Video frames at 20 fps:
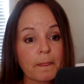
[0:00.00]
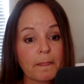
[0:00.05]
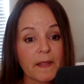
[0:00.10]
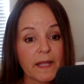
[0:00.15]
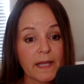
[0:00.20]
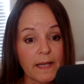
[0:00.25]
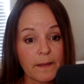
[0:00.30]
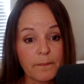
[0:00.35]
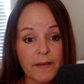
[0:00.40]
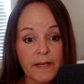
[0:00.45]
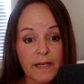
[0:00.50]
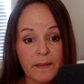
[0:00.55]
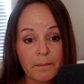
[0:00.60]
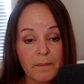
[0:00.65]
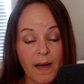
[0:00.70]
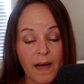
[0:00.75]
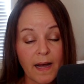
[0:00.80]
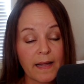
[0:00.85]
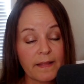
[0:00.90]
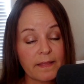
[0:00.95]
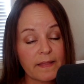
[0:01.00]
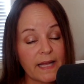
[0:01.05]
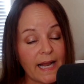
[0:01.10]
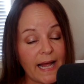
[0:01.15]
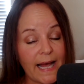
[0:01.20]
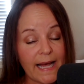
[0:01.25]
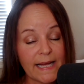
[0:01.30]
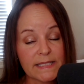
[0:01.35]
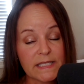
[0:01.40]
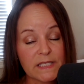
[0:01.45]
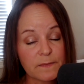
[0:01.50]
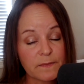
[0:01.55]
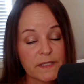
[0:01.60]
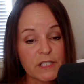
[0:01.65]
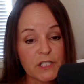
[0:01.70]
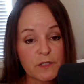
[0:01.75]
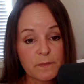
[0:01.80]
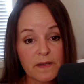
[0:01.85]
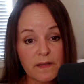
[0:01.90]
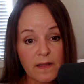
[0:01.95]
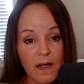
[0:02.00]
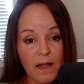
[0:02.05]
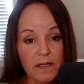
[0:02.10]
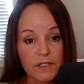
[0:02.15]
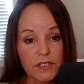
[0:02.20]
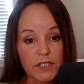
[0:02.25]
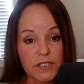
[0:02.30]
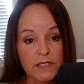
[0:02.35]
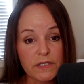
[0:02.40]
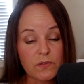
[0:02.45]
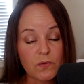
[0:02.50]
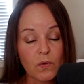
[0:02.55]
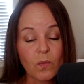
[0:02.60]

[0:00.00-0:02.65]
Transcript: keeping in mind that as speech pathologists,